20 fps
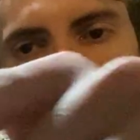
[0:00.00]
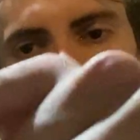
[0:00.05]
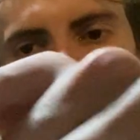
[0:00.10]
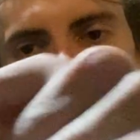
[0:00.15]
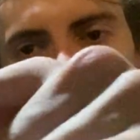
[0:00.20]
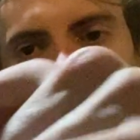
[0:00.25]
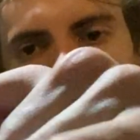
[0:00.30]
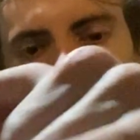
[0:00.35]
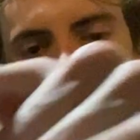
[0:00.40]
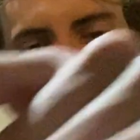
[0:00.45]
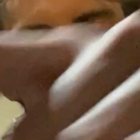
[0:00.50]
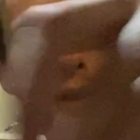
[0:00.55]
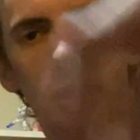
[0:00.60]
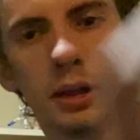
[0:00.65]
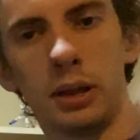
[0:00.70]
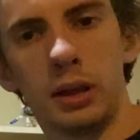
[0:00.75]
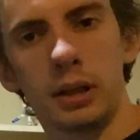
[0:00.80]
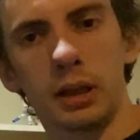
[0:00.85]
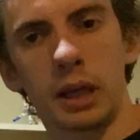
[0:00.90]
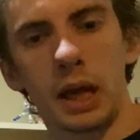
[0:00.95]
he just
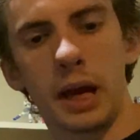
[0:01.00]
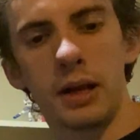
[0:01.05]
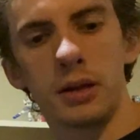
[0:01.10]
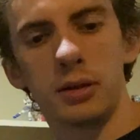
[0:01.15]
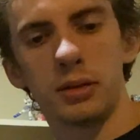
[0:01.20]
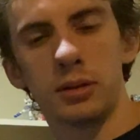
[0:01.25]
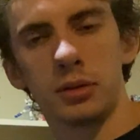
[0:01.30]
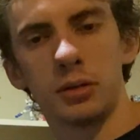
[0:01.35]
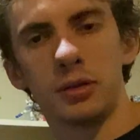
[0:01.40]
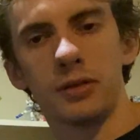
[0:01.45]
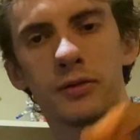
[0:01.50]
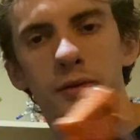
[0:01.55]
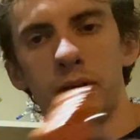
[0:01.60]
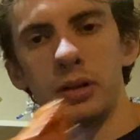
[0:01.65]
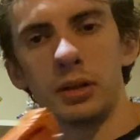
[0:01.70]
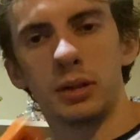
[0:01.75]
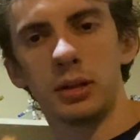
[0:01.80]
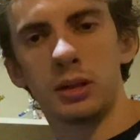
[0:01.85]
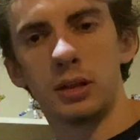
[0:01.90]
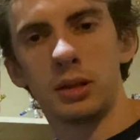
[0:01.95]
kind of sort of...
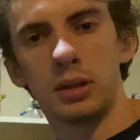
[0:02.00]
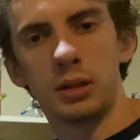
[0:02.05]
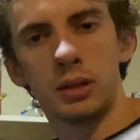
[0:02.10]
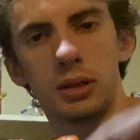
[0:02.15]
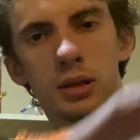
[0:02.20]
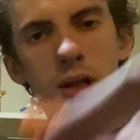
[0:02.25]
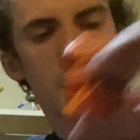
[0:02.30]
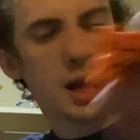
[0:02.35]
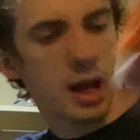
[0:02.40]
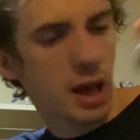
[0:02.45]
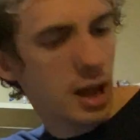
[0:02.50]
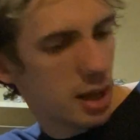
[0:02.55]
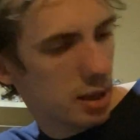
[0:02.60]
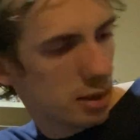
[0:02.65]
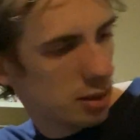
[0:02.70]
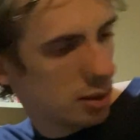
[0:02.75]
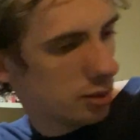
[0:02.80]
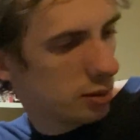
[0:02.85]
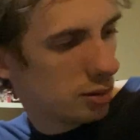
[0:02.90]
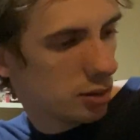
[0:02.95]

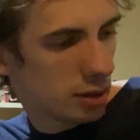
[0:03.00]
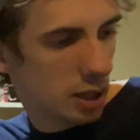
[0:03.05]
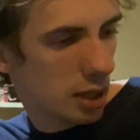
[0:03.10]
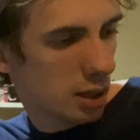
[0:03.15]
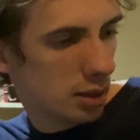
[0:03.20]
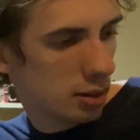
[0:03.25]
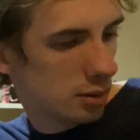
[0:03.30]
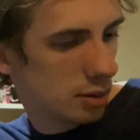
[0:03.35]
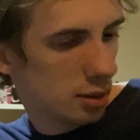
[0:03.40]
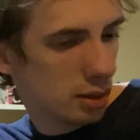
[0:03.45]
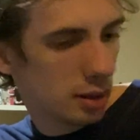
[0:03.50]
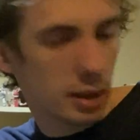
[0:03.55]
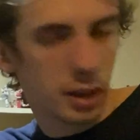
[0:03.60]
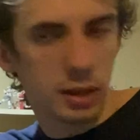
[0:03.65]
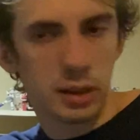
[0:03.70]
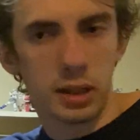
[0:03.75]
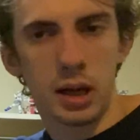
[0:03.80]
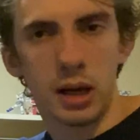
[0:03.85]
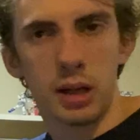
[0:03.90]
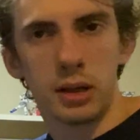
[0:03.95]
No, you can't
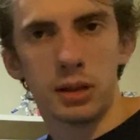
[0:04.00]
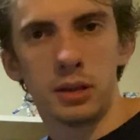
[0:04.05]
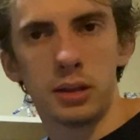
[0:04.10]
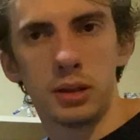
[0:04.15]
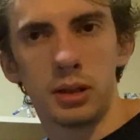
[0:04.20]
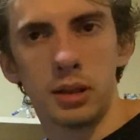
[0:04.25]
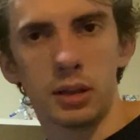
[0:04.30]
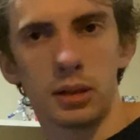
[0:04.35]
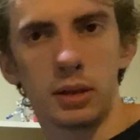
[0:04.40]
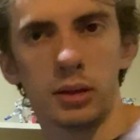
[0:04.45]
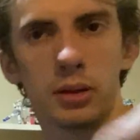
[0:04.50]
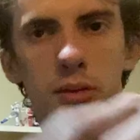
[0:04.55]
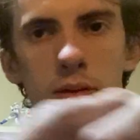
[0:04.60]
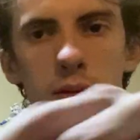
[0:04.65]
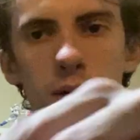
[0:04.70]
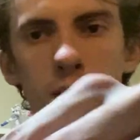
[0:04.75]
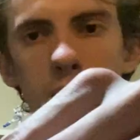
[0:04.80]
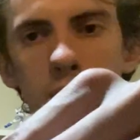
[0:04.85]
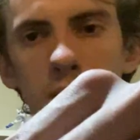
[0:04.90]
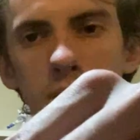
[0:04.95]
attach the little
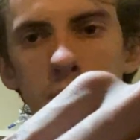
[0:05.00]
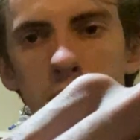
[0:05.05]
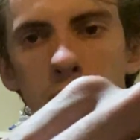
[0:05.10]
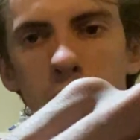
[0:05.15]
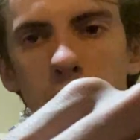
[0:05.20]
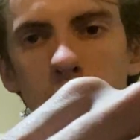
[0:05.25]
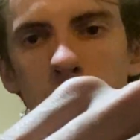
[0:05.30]
characters.